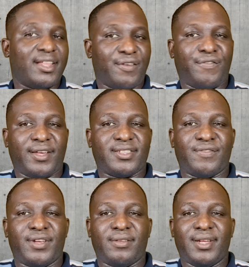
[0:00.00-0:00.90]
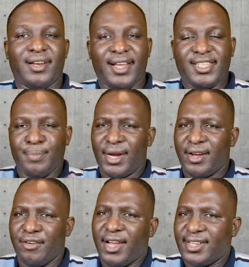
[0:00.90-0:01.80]
and effectively. Let's sit back
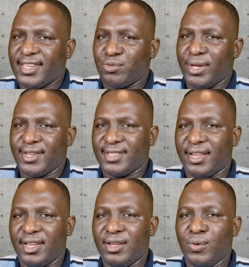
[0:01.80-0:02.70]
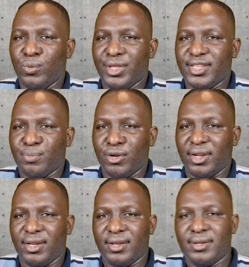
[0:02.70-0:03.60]
and relax as we get started with this
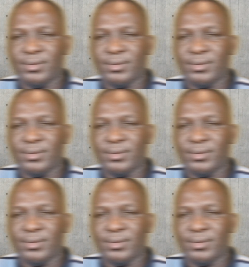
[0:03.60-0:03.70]
modeling.